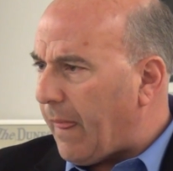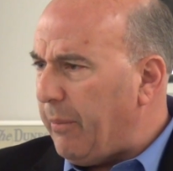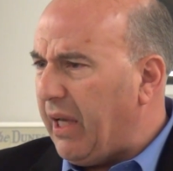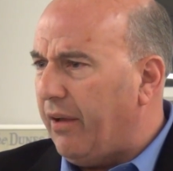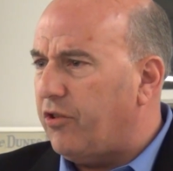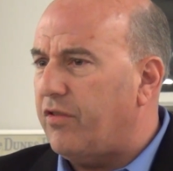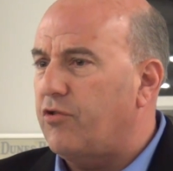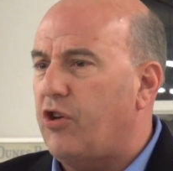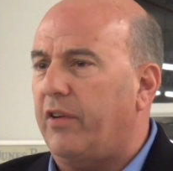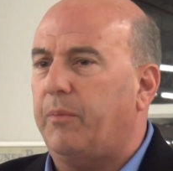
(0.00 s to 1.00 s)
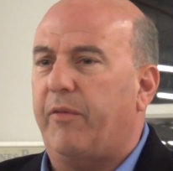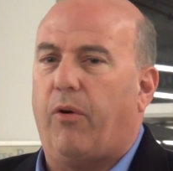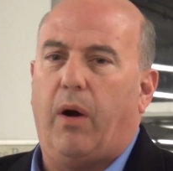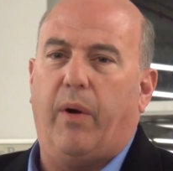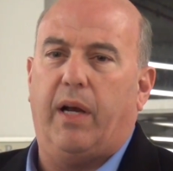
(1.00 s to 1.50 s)
because just
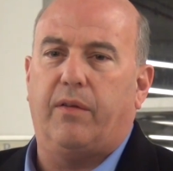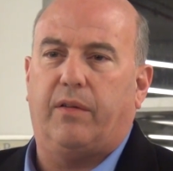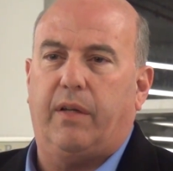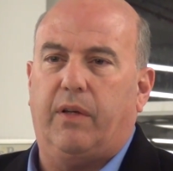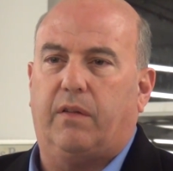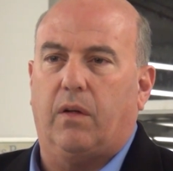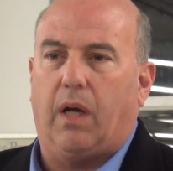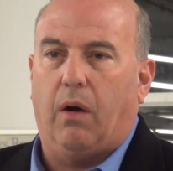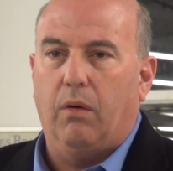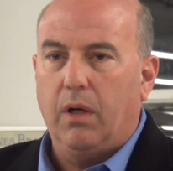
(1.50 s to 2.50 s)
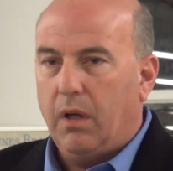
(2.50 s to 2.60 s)
before I went into the TV studio,